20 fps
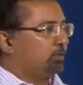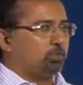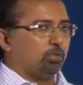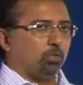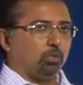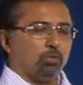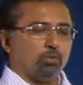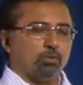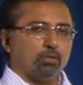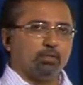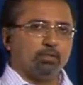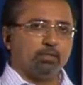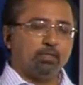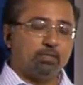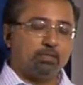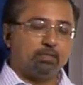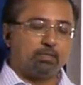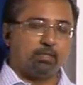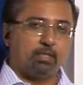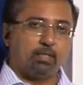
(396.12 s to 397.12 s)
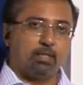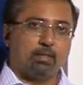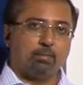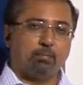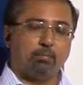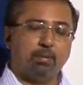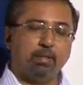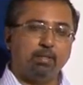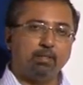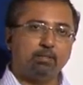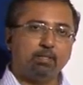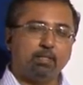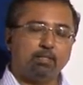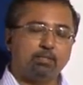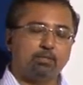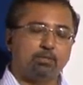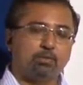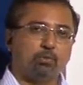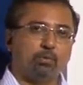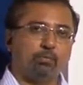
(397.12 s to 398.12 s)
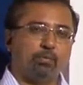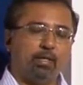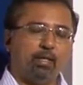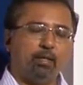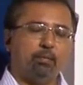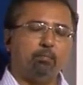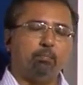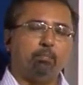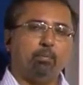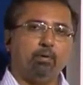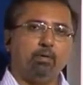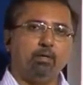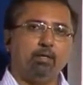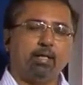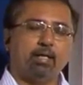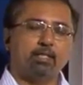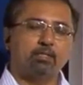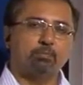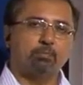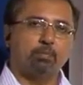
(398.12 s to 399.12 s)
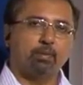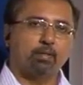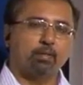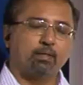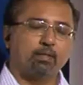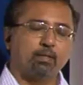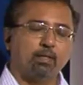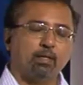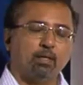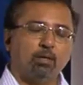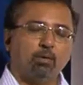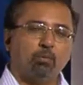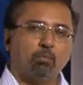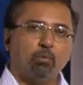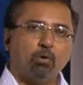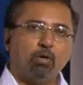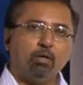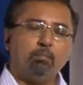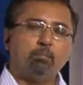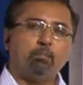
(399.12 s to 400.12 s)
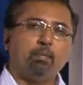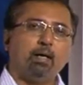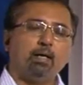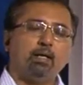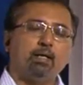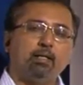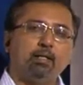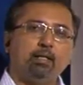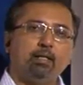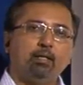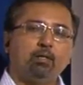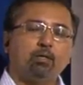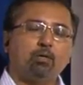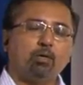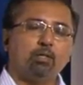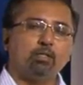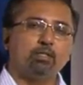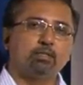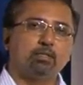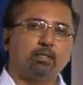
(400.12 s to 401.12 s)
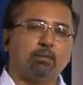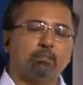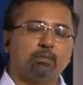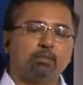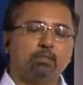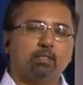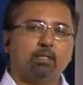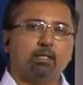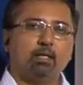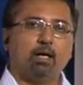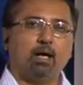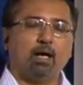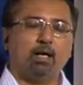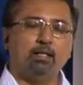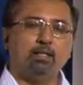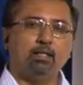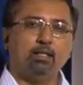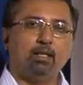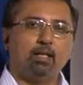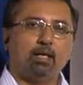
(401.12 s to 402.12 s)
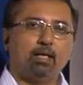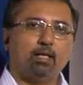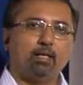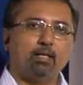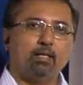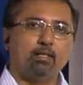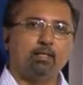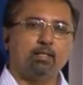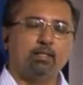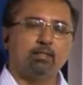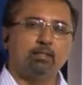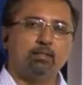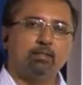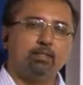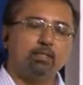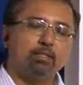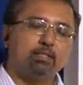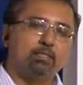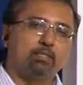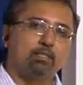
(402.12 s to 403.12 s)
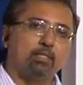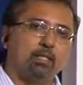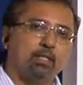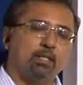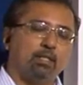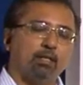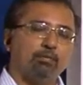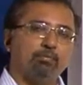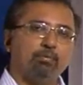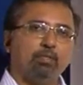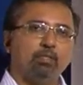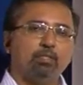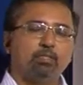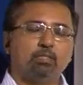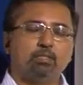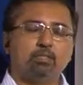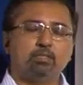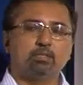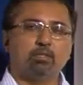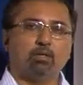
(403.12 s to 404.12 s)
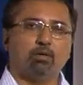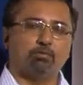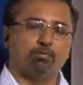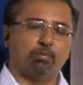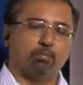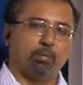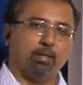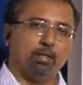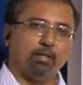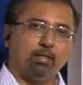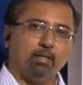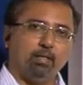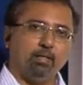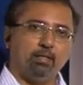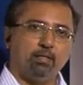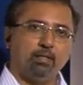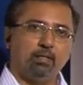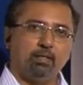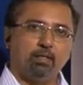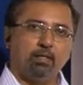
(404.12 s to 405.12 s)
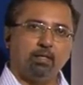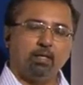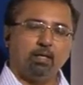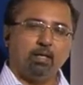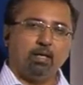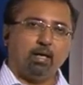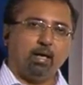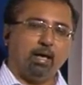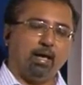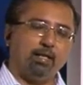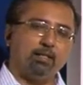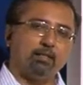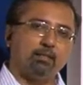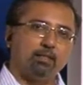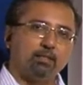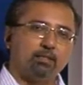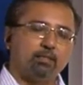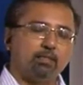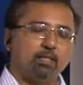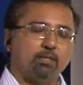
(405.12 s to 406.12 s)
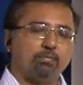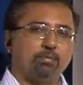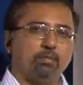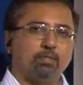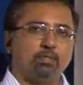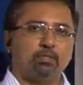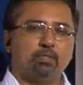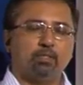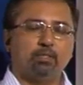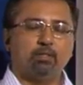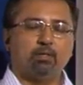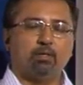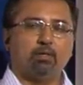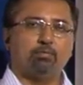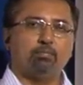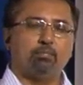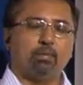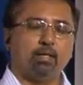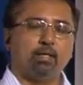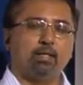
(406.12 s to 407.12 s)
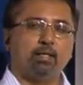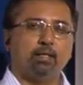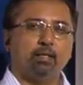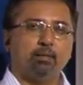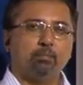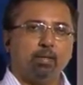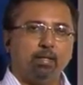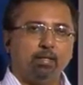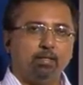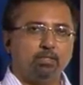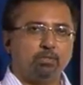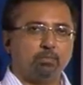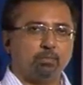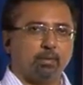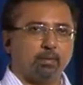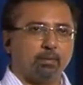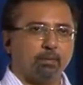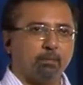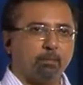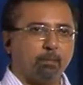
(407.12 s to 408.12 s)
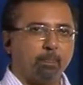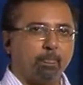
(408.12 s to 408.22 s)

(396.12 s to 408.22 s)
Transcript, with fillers: So, this brings us to a very important aspect. What marketing concepts underlie this definitions of a market and this definition of marketing management.